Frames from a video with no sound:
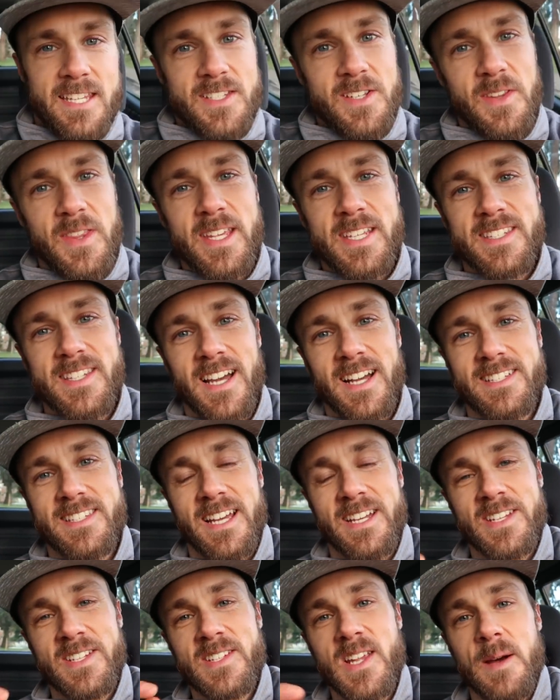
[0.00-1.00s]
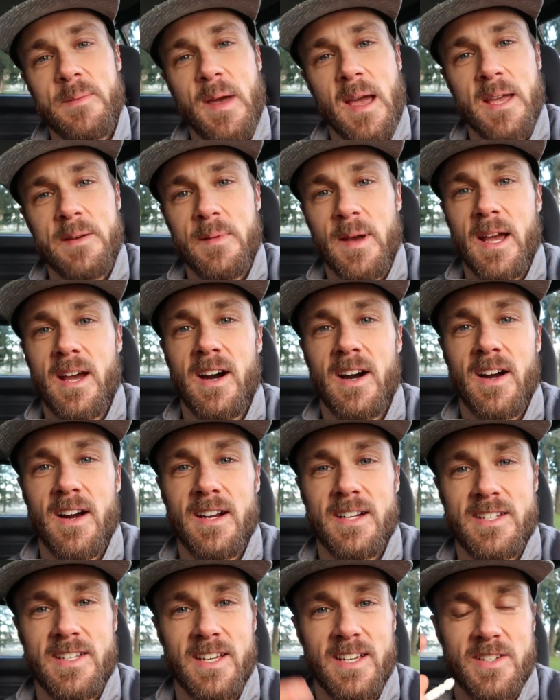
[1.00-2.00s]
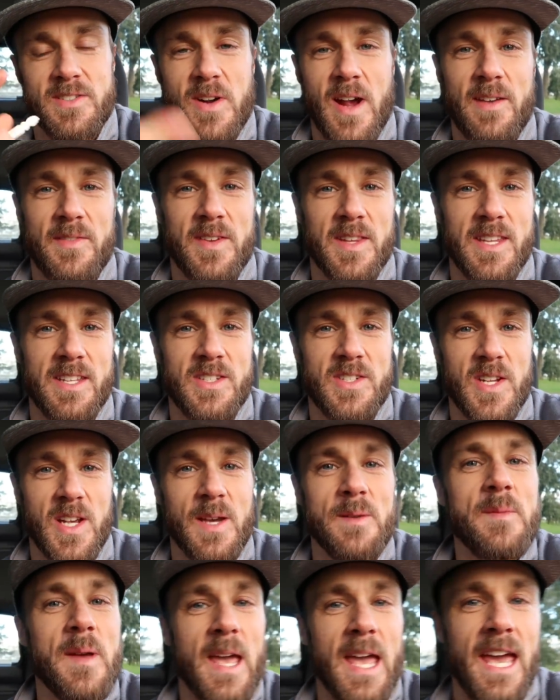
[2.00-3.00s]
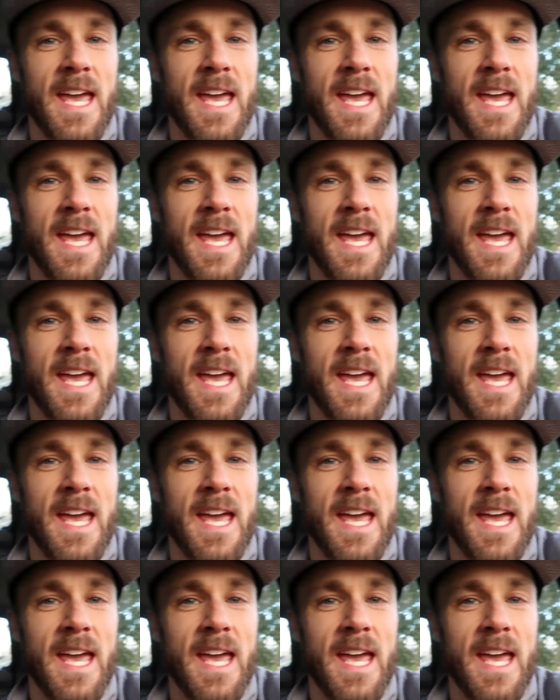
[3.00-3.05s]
So this sucks. I just got back in my car to drive to the gym,